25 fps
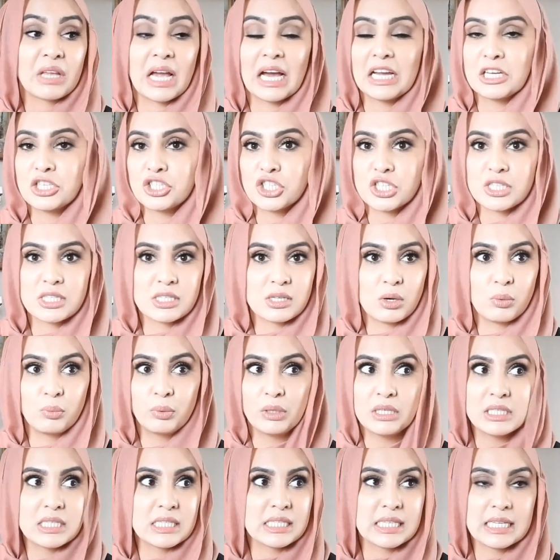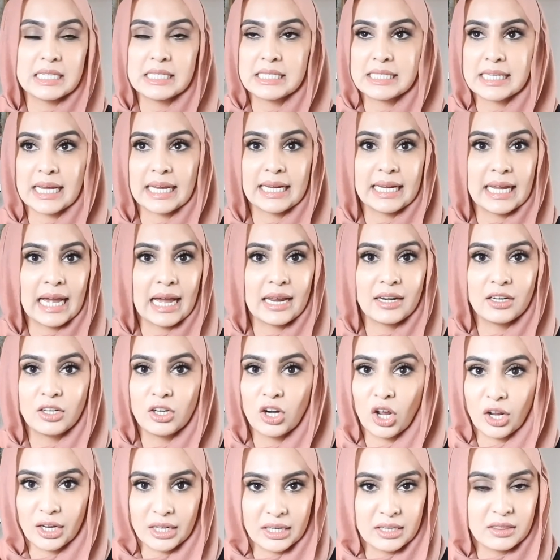and just we did it day and
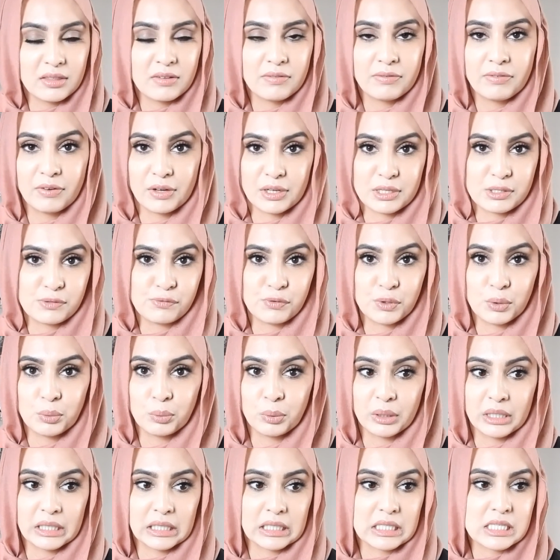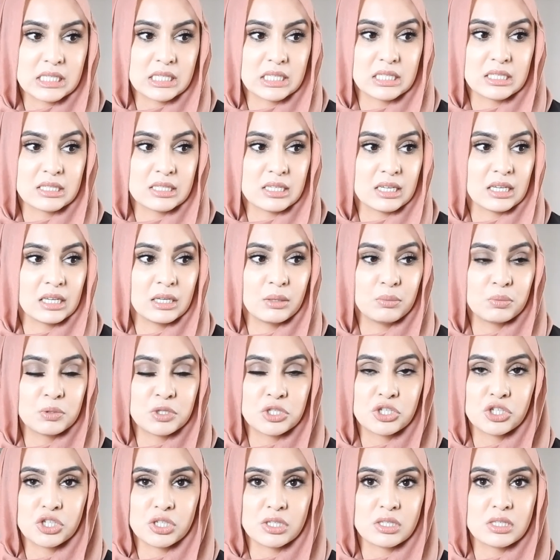night in the first few weeks because he
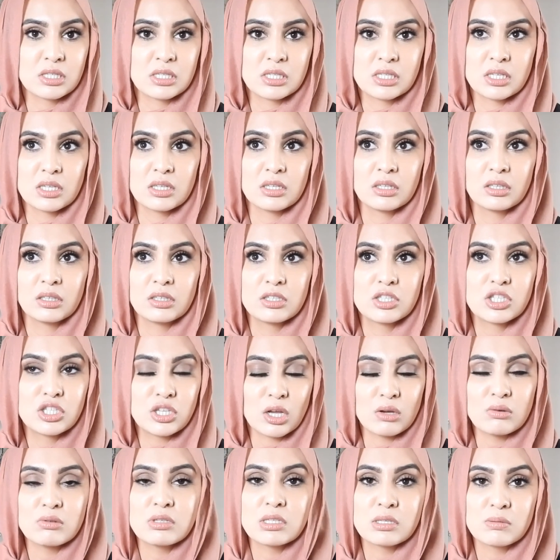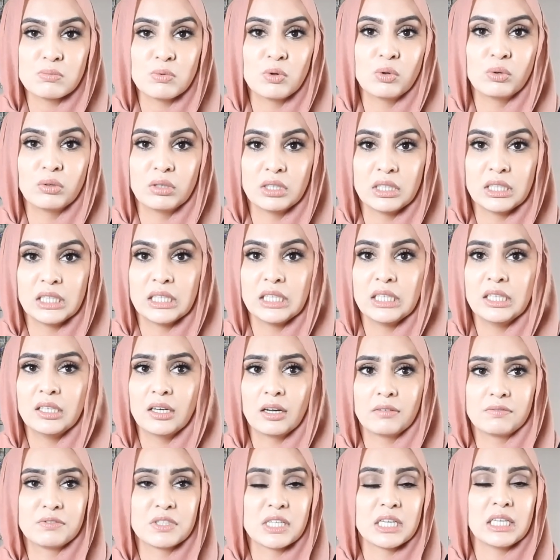was just so small and he
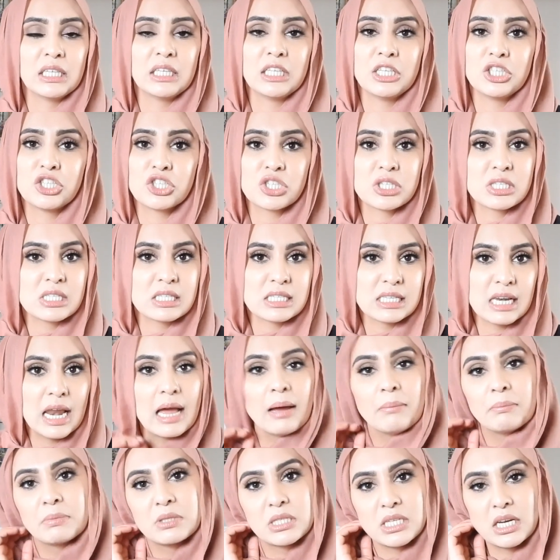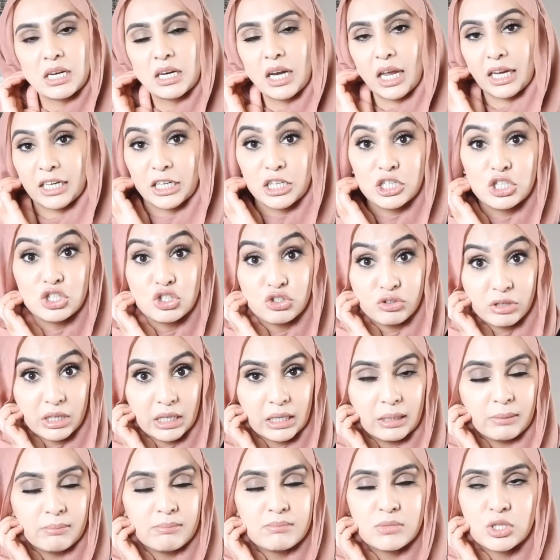loved it and he just slept like a
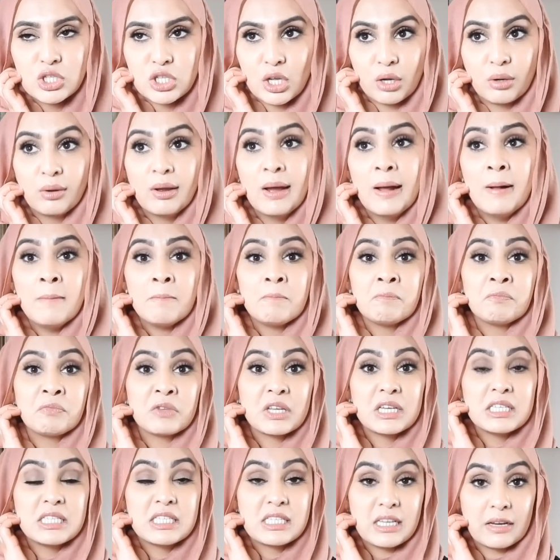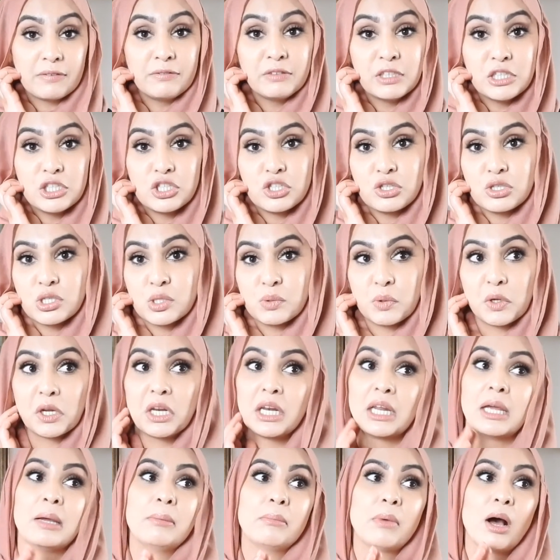dream. So definitely do
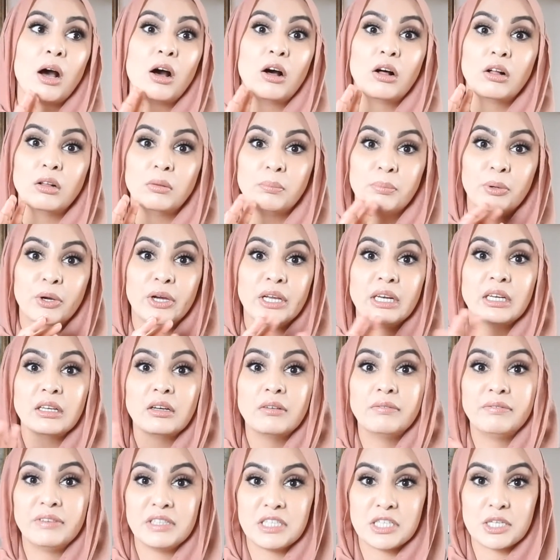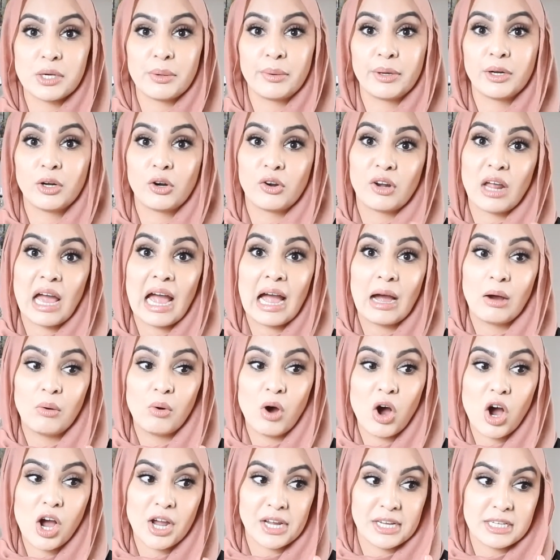swaddle him. I'll put a little video in on how
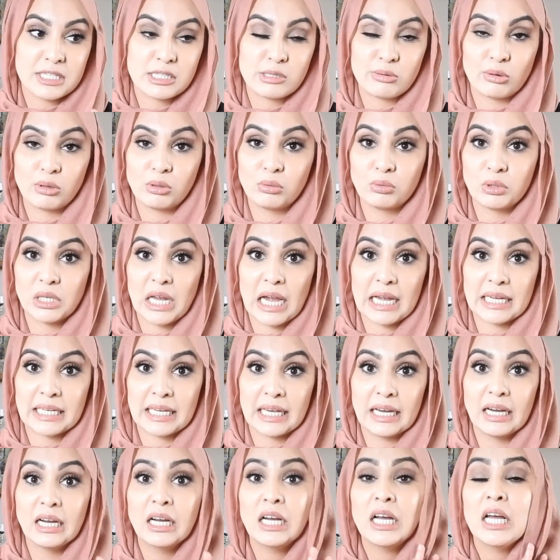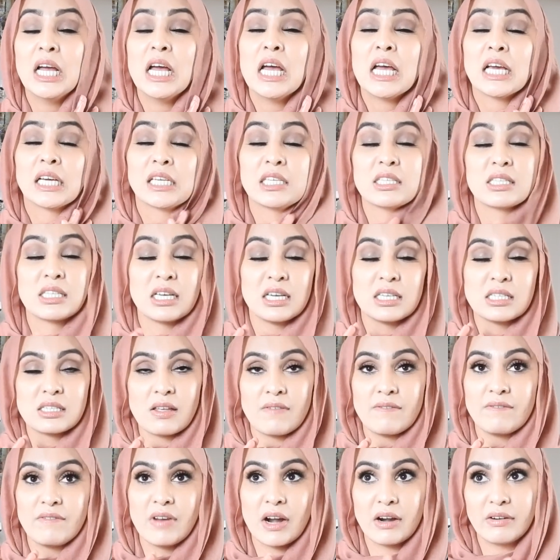I swaddle Yahya because it is
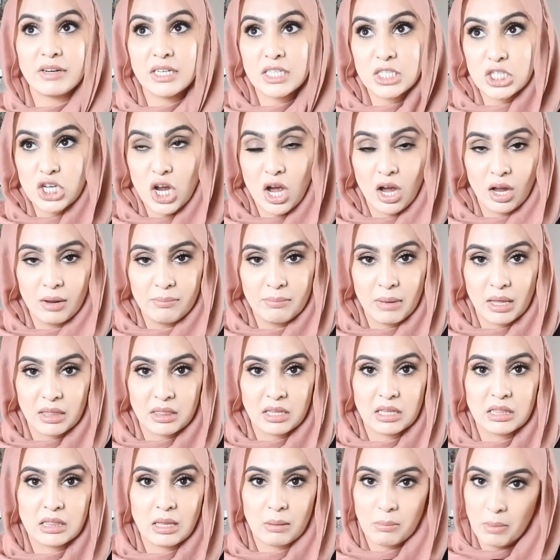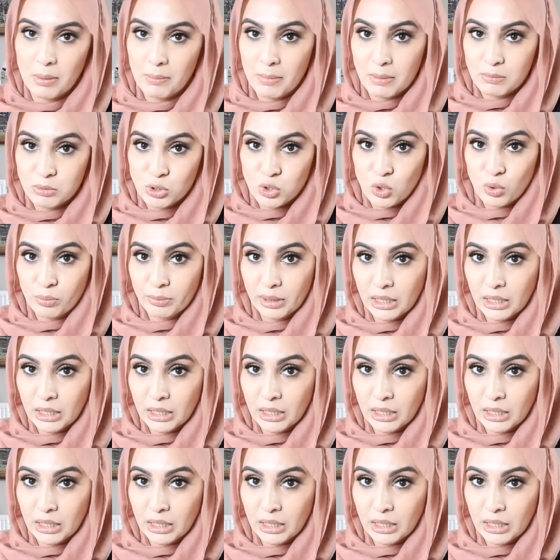a very tight method that my mum taught